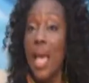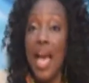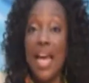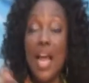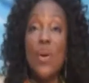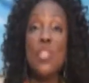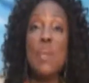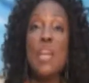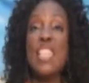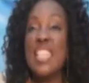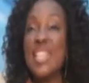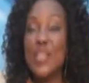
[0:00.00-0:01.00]
And I
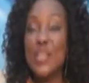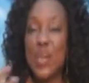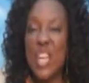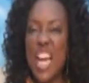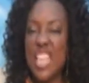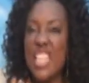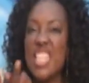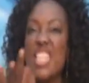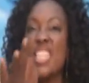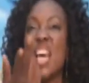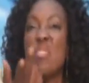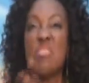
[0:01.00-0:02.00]
started joking. I said,
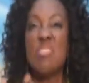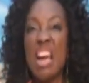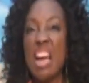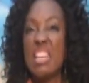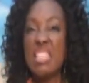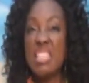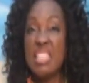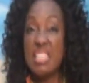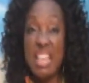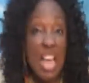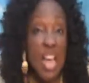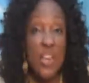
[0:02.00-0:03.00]
this soundtrack can cease.
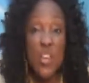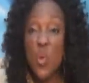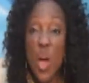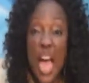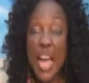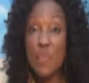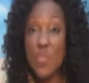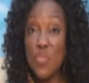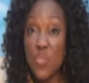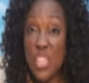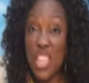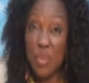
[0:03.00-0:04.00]
I can't be
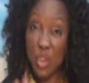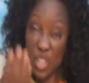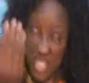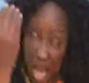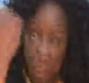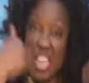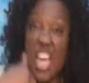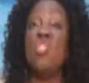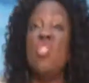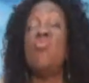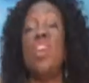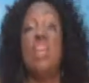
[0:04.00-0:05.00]
flustered because I'm a
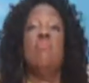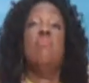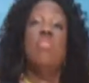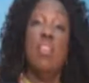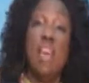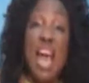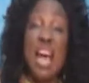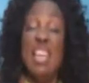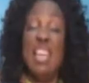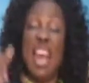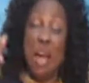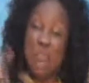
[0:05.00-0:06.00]
Nigerian. I
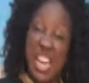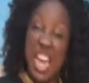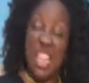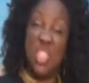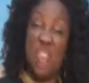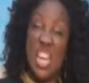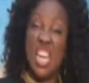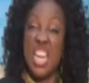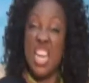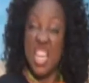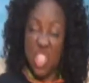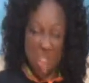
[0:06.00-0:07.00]
said, I'm a Nigerian. In
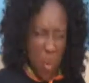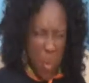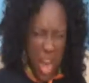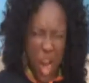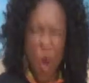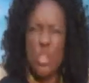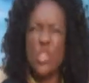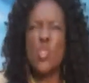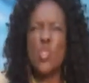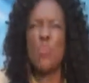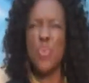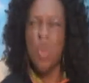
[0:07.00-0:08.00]
Nigeria, we are
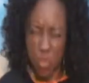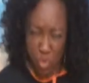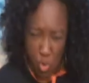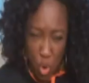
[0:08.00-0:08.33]
unstoppable.